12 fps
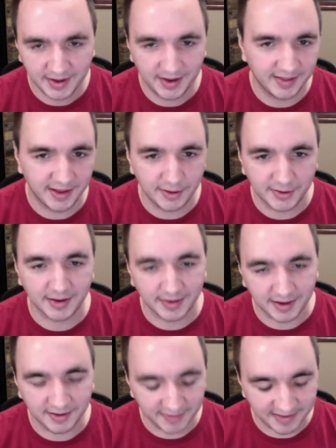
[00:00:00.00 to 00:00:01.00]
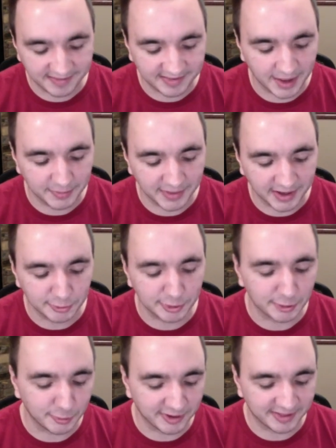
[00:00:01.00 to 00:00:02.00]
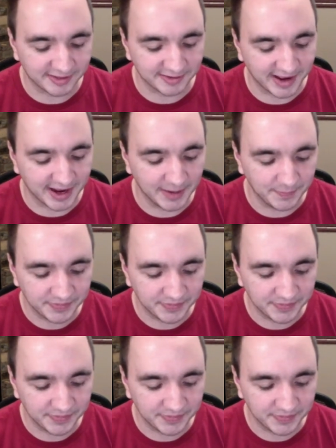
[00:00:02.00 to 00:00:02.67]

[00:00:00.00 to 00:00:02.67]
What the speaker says: and that you can convince them that you are worth their time.